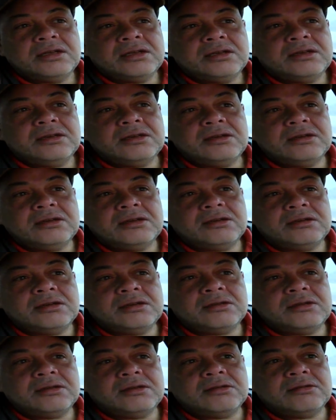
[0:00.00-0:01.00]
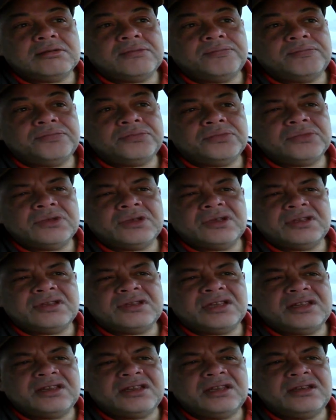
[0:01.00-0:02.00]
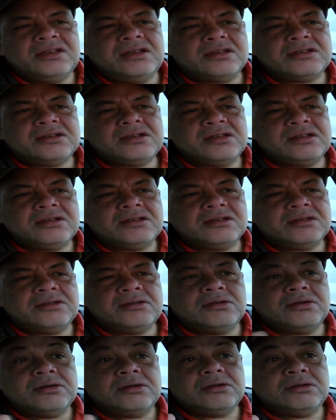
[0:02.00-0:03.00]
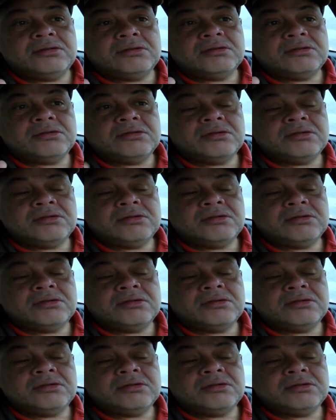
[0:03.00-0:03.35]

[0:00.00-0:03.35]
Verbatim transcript: 90, uh, is that 10 years later? No.